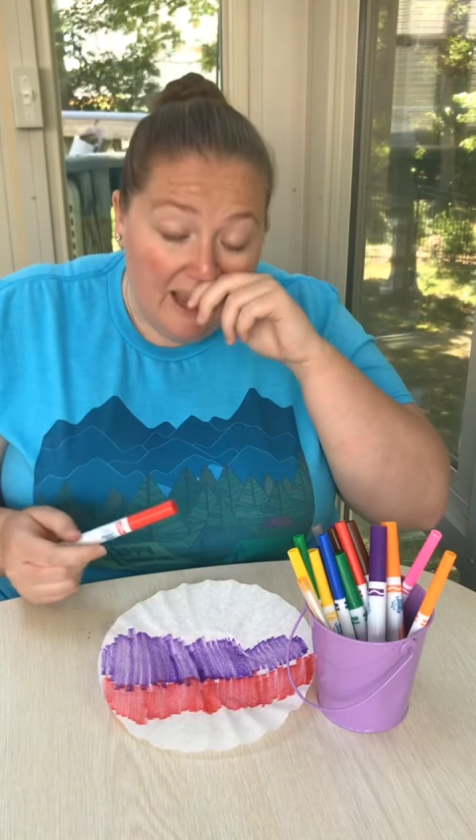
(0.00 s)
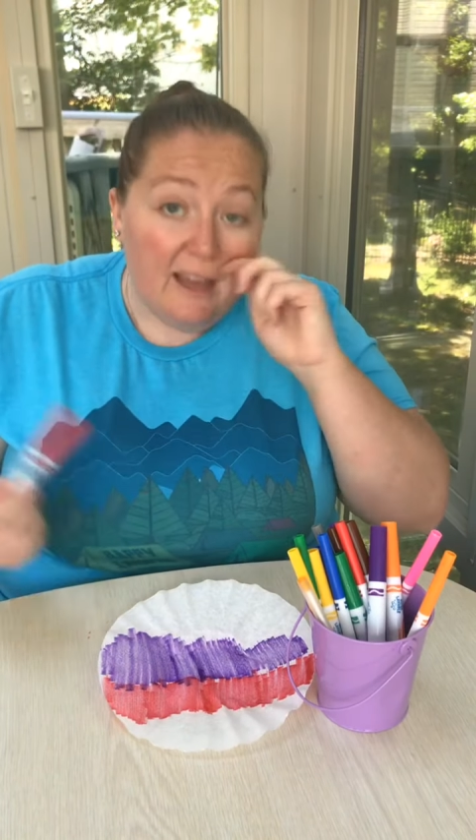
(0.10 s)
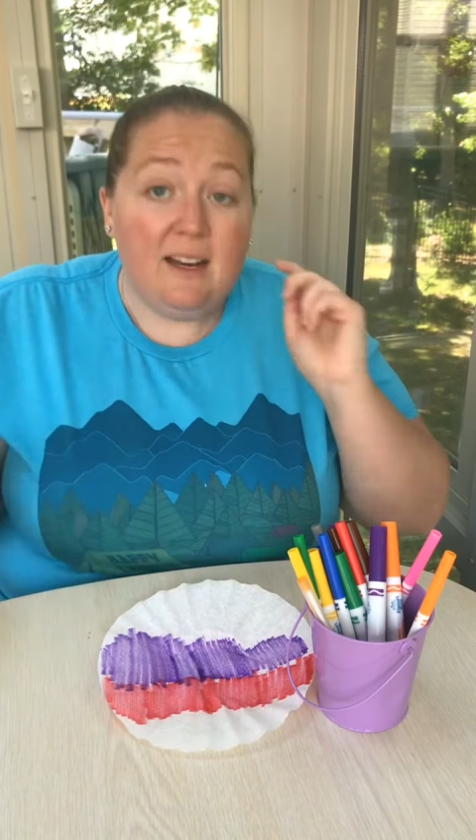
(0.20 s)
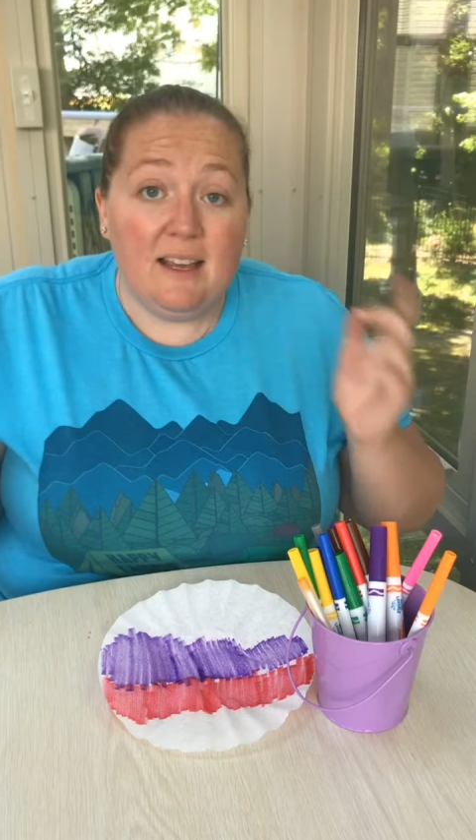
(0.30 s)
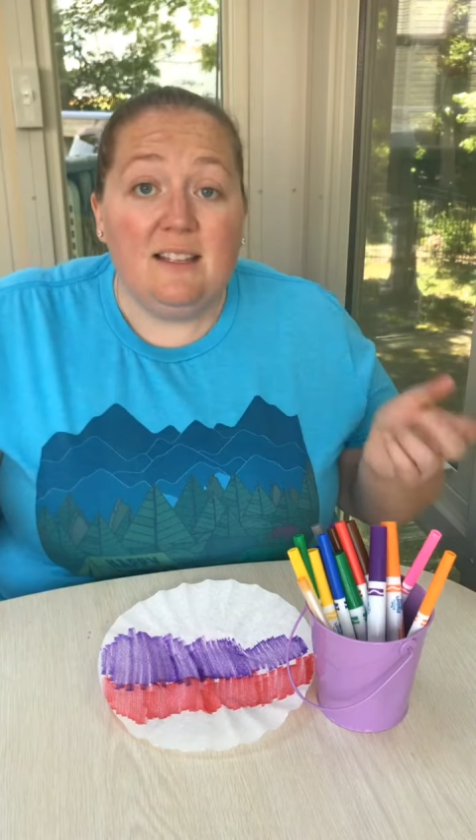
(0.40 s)

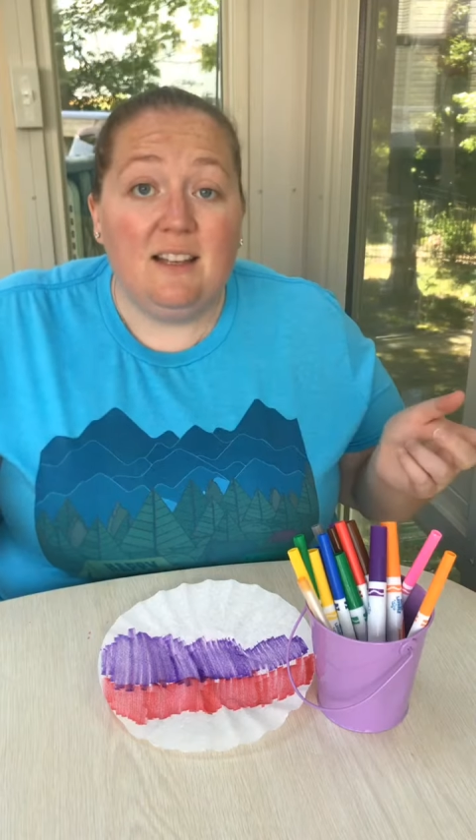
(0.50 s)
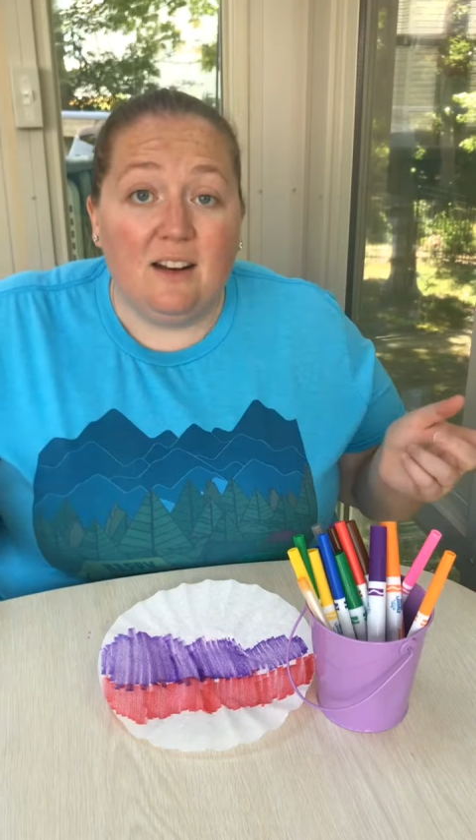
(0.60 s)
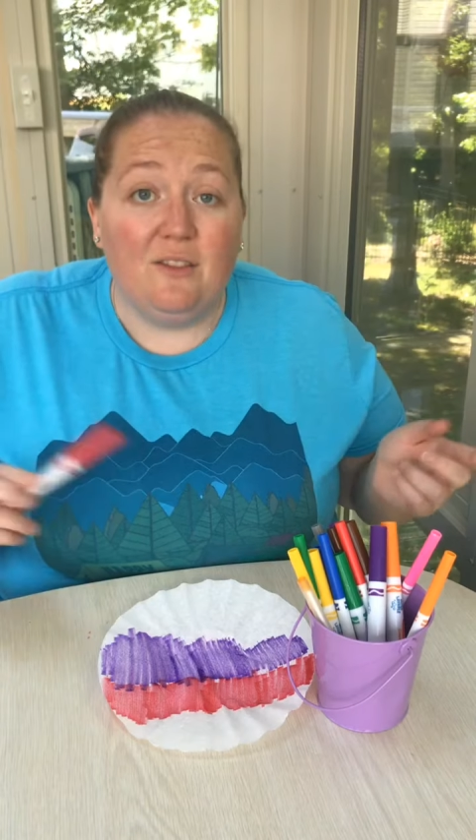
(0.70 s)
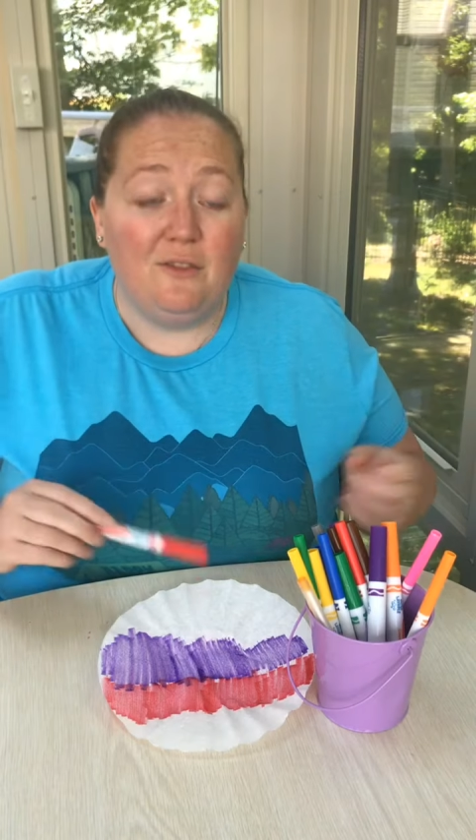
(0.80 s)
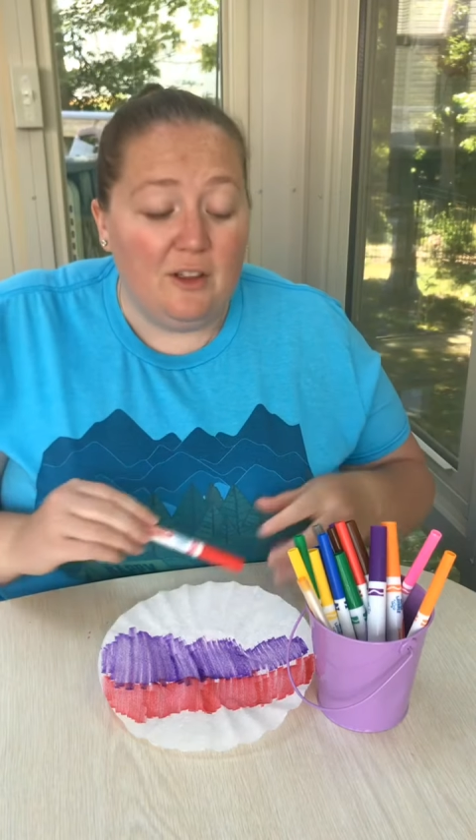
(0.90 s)
it is
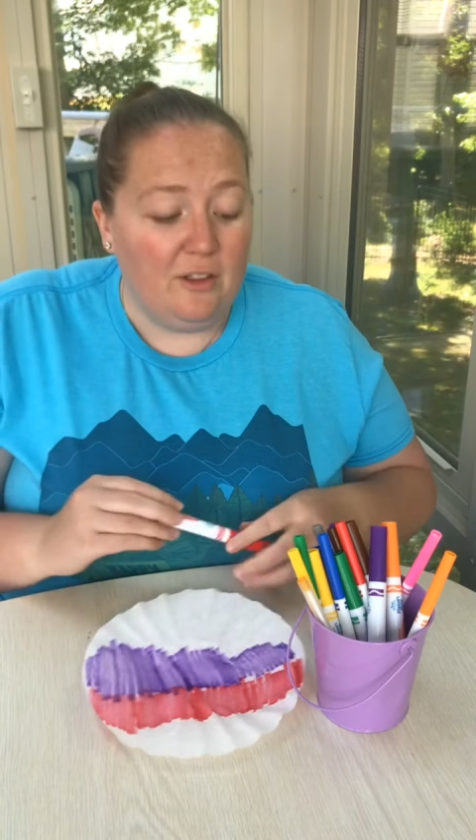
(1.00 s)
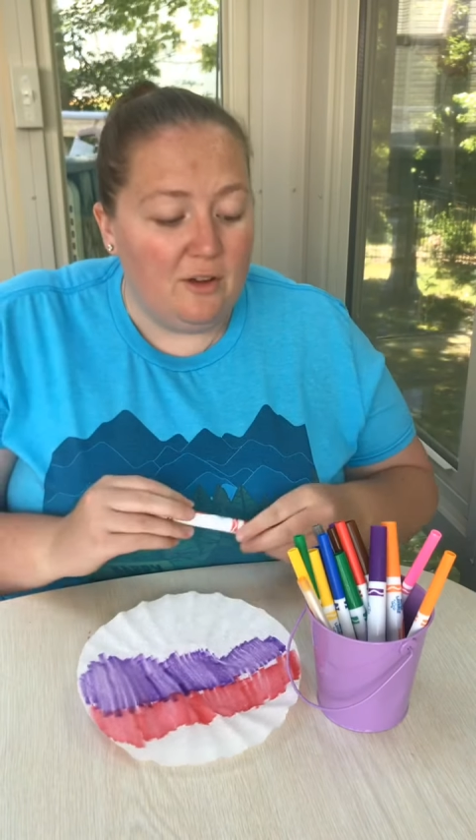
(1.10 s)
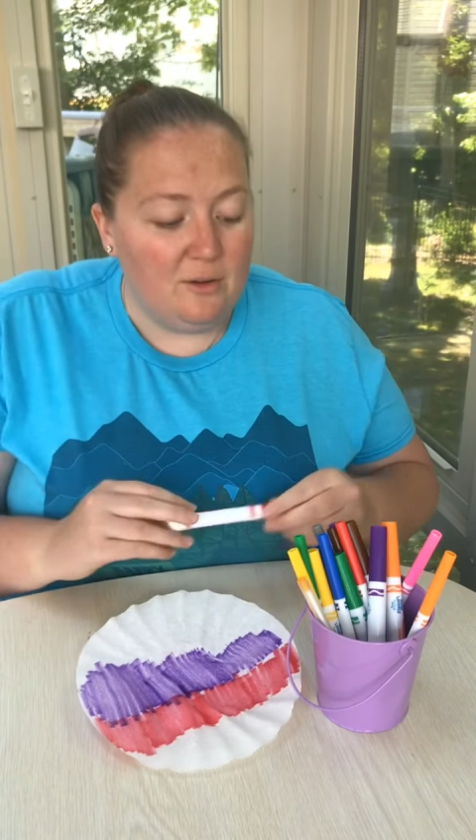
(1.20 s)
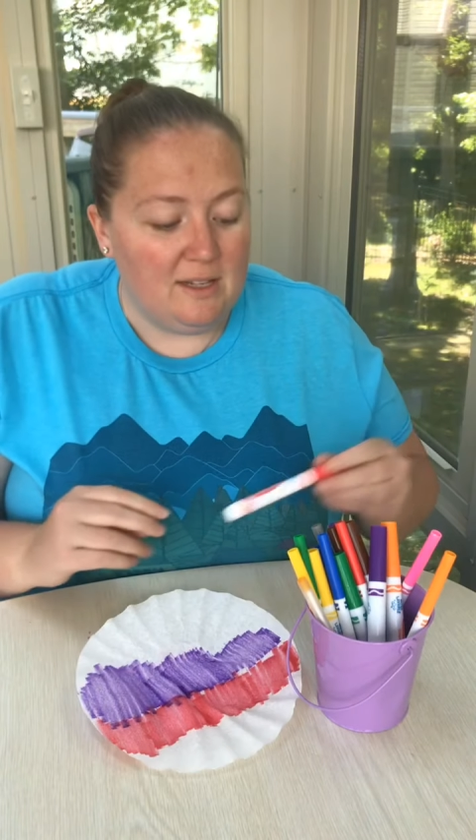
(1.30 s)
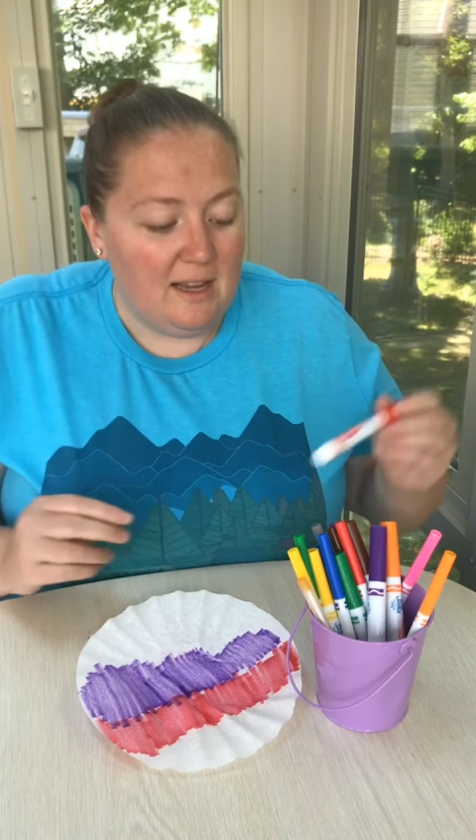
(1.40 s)
gonna fill
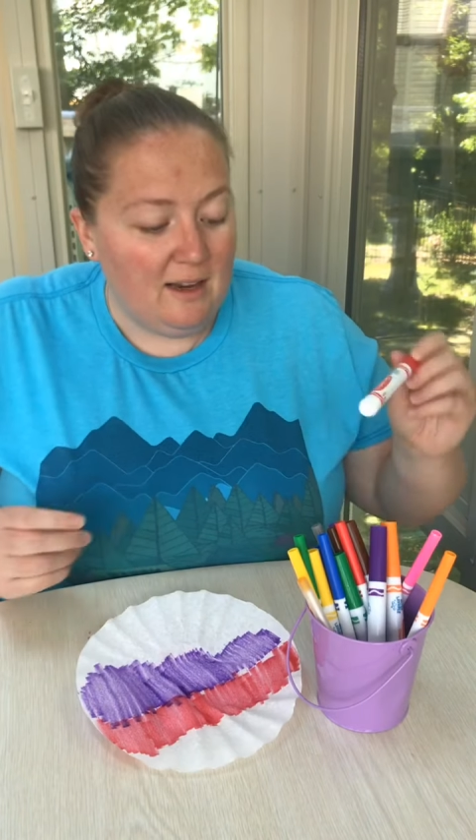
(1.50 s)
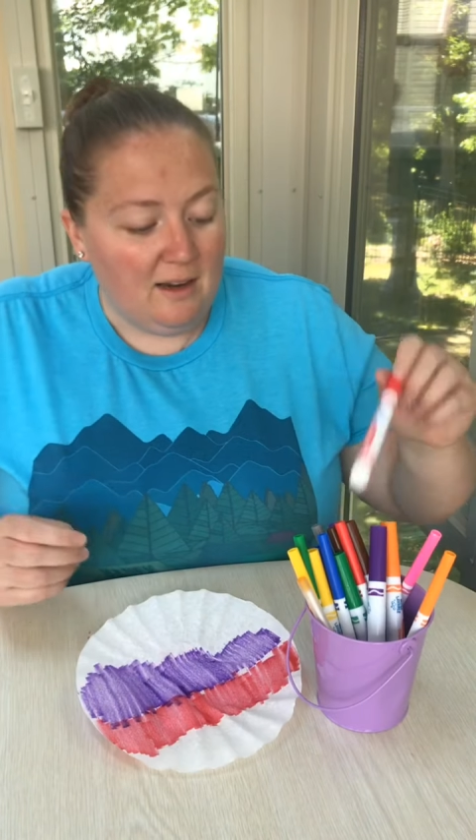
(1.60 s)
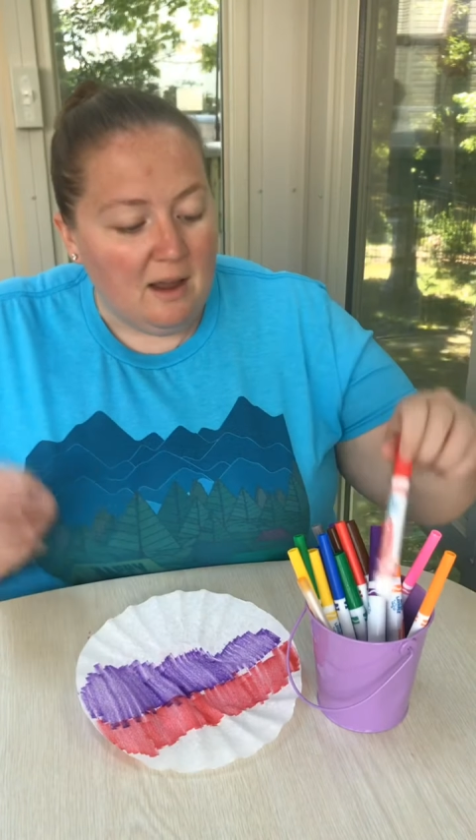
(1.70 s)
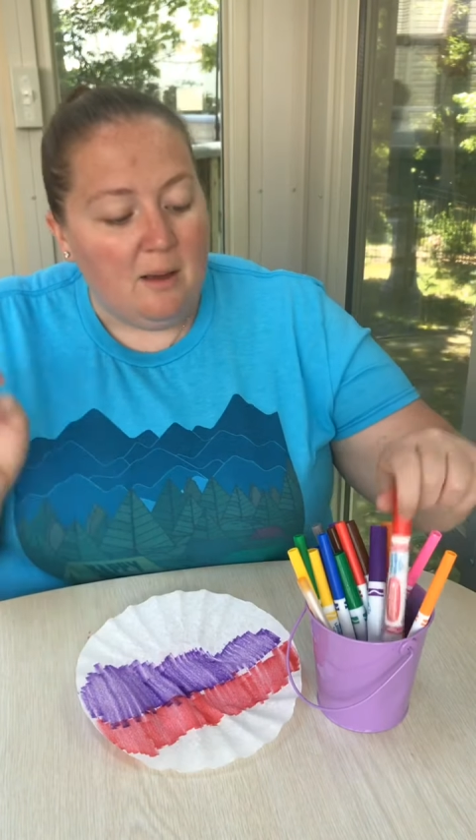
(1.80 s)
those in,